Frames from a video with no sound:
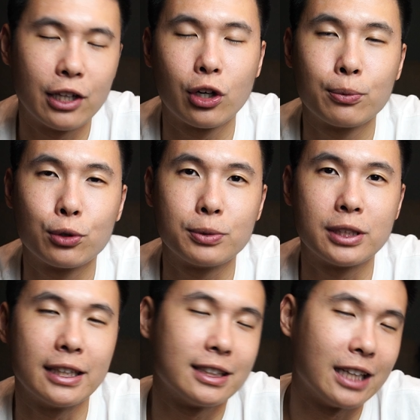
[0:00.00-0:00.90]
Telegram group
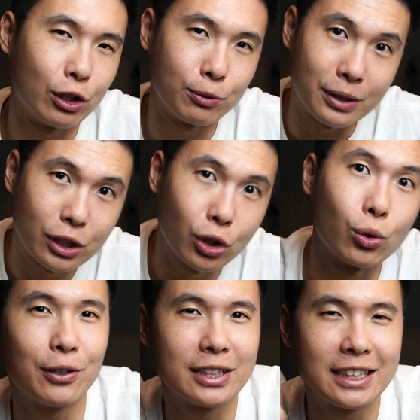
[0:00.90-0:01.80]
chats down below.
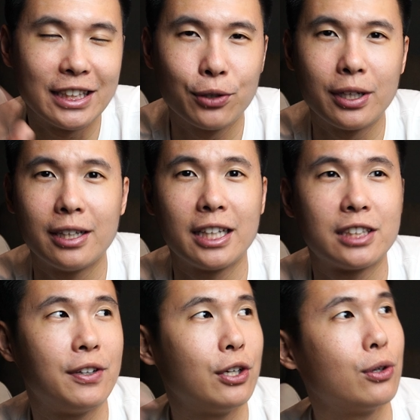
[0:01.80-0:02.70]
Now, see you in the
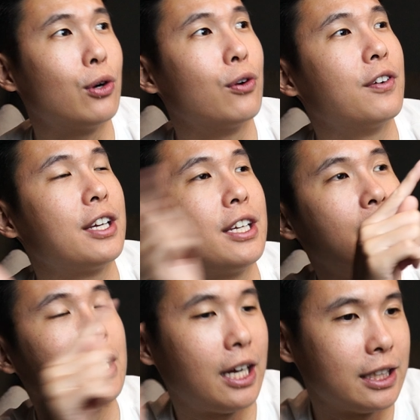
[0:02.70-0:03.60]
next video over
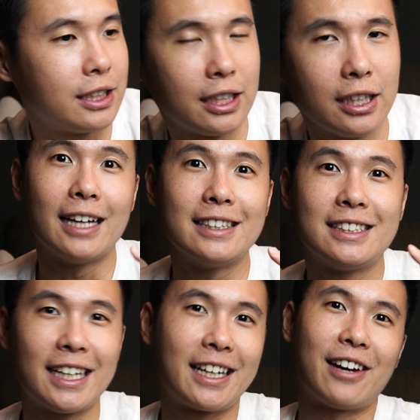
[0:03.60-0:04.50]
here, and
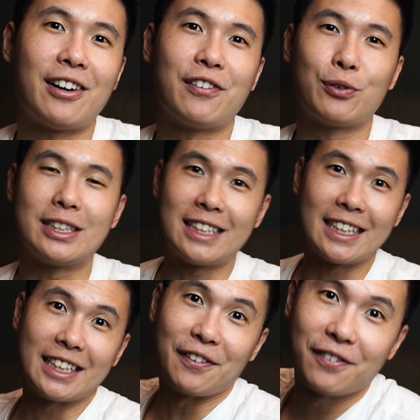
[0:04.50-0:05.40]
take care, everyone.
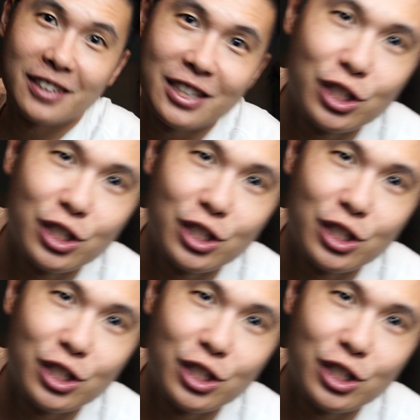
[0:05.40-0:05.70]
Stay safe.